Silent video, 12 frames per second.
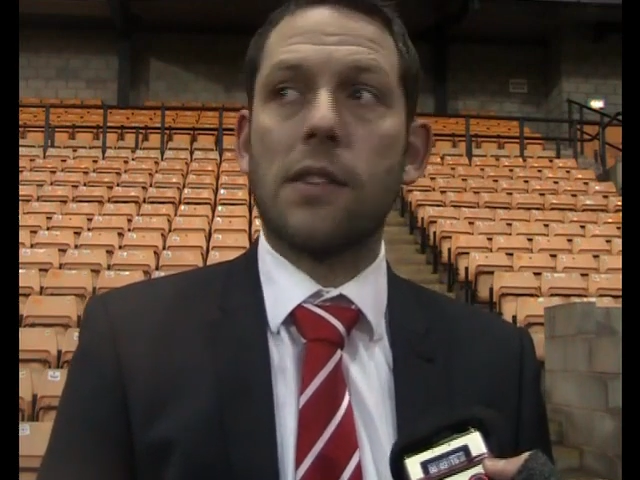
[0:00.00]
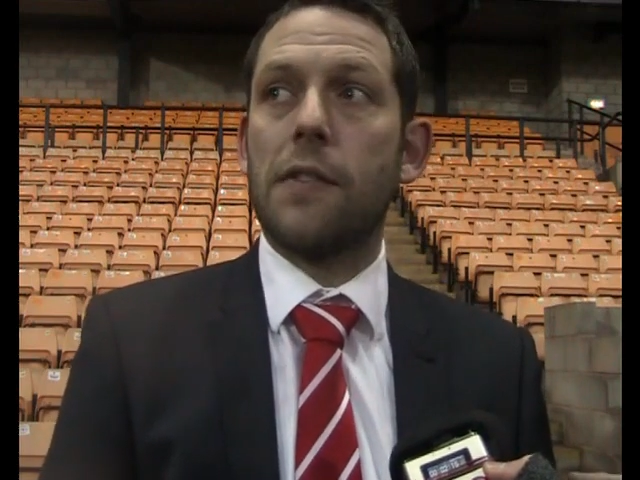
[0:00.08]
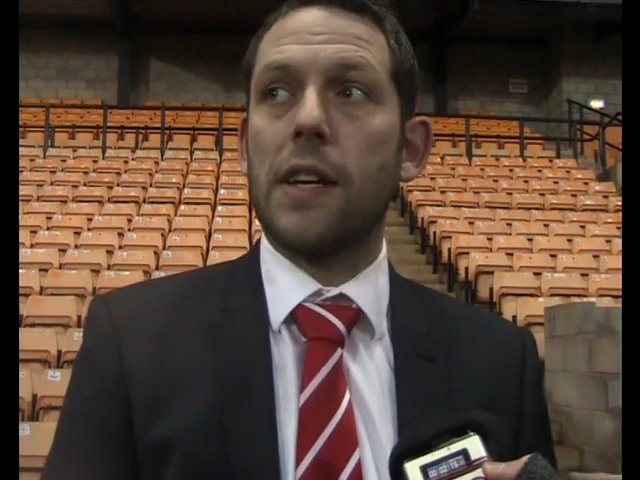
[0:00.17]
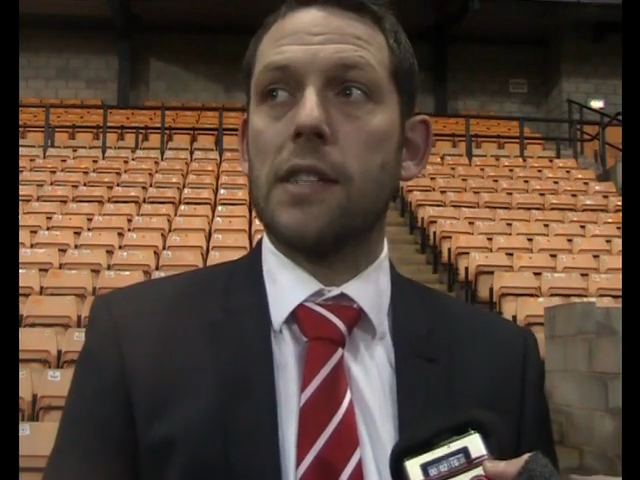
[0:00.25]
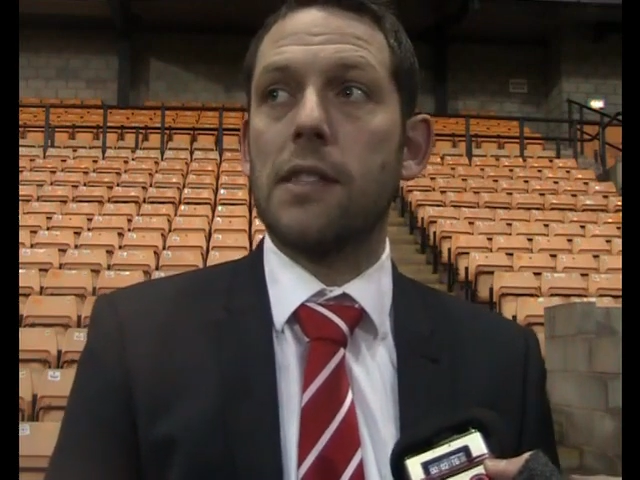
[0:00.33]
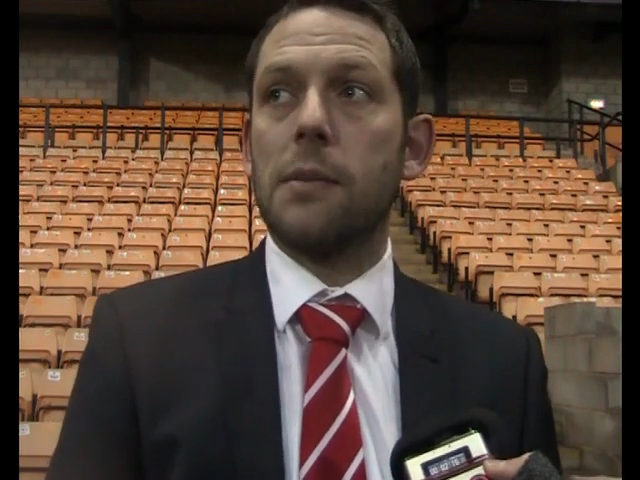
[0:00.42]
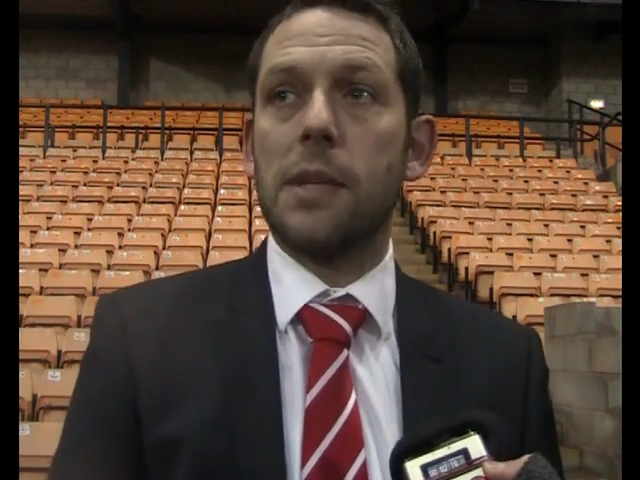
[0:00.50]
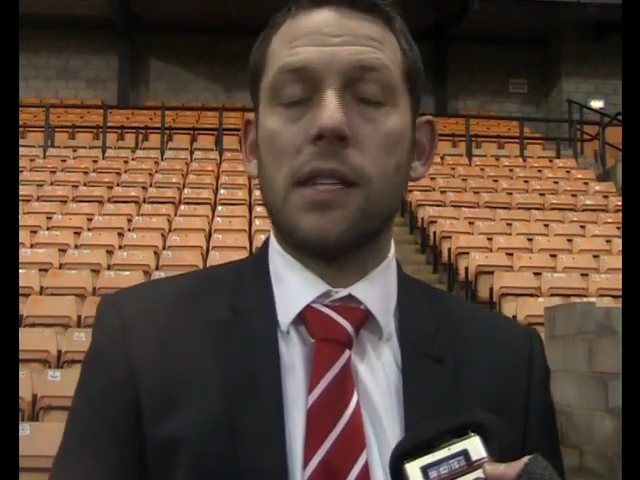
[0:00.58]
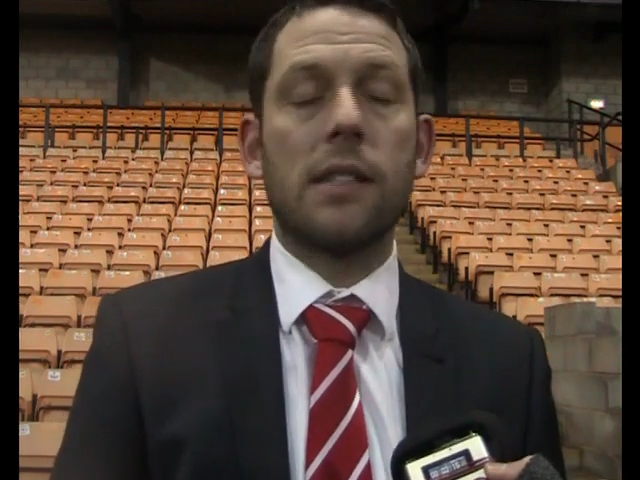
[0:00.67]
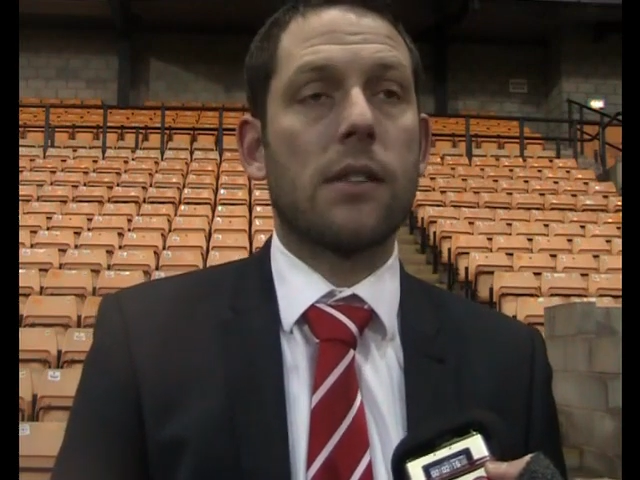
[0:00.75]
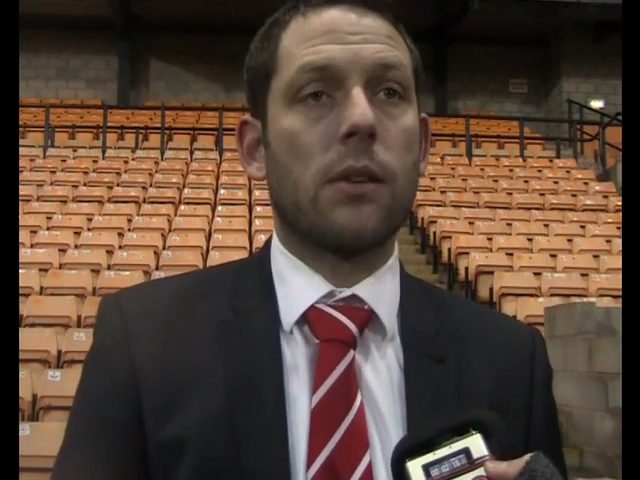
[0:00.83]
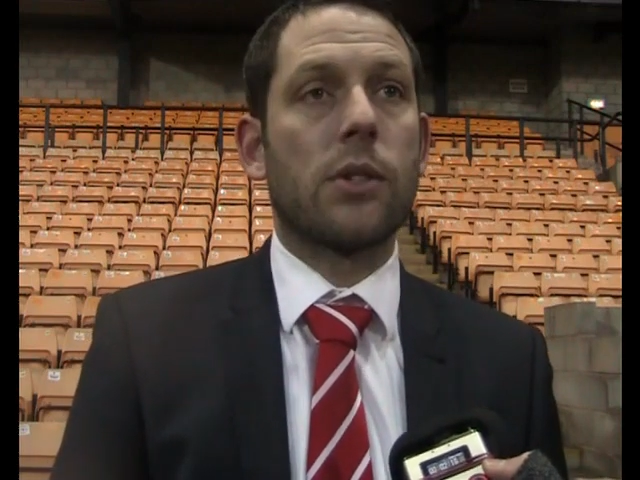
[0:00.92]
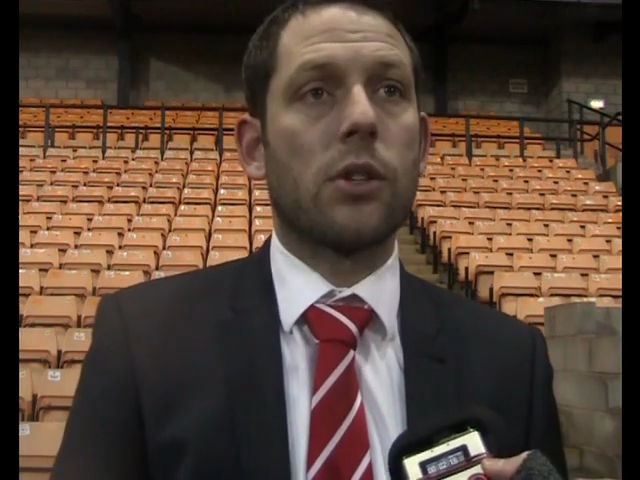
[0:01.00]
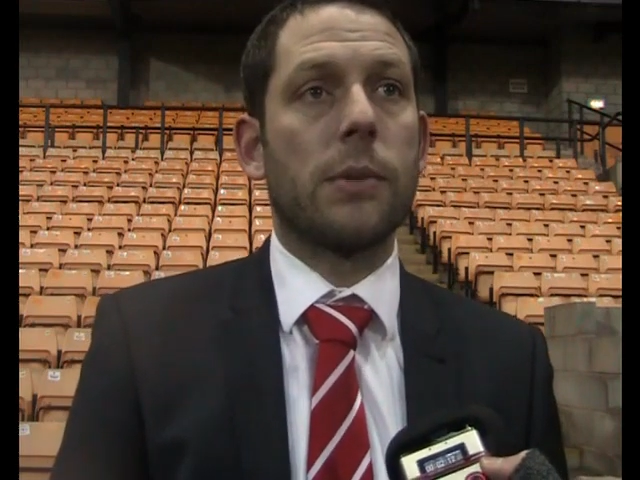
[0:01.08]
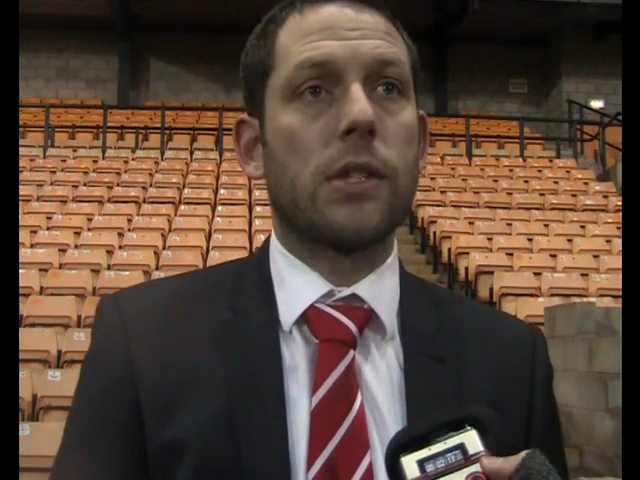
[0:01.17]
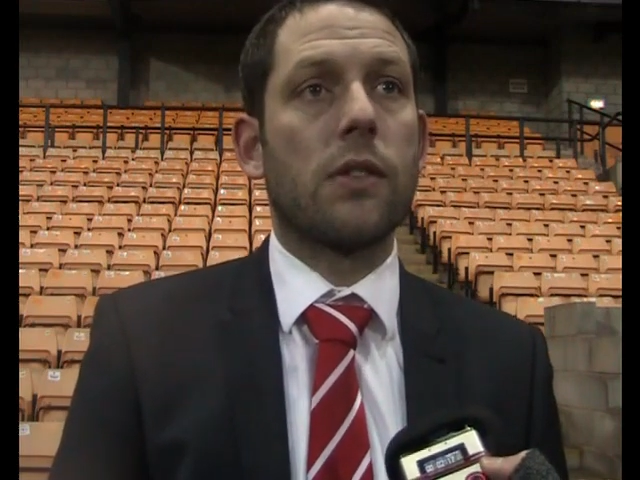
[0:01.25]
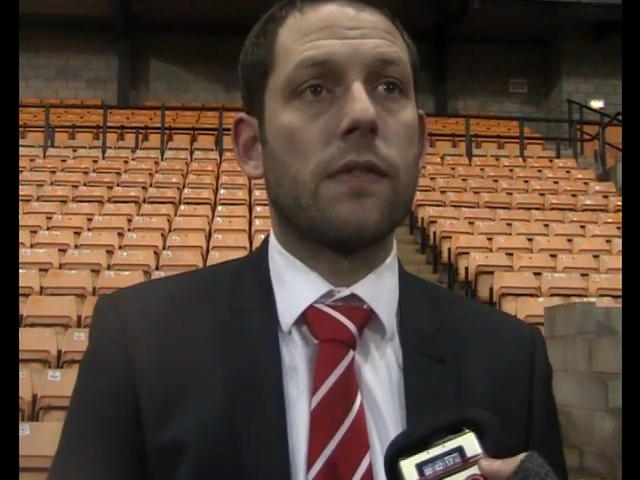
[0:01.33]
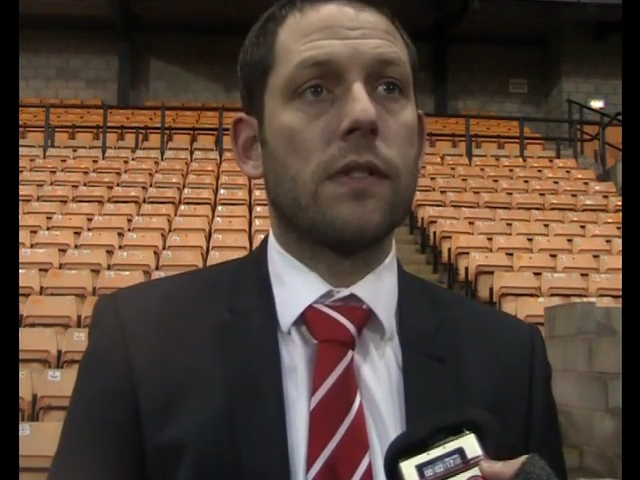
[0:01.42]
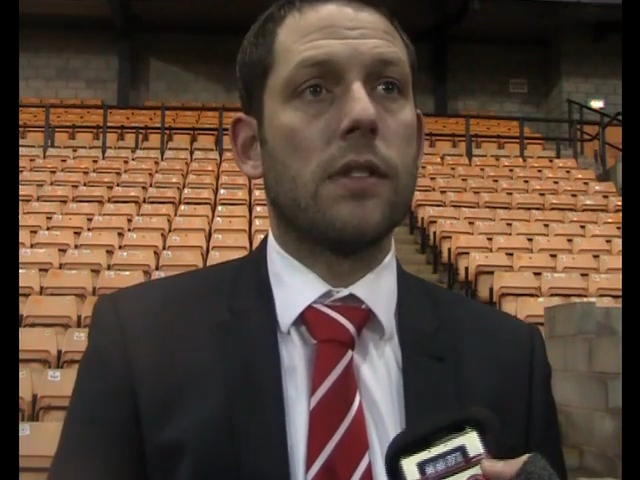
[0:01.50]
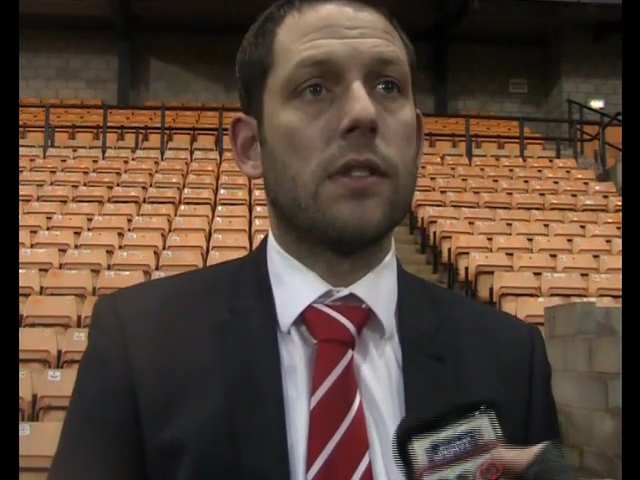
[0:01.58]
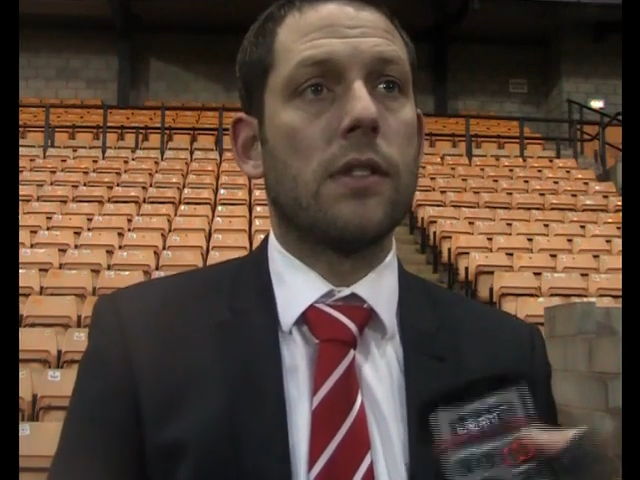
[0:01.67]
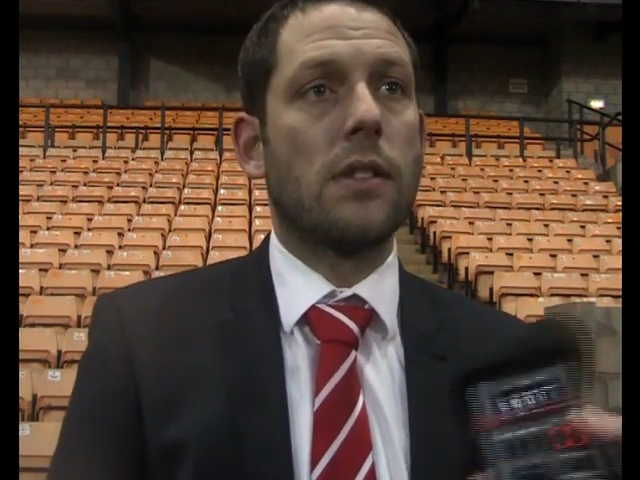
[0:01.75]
to face them, it, it's always going to be tough.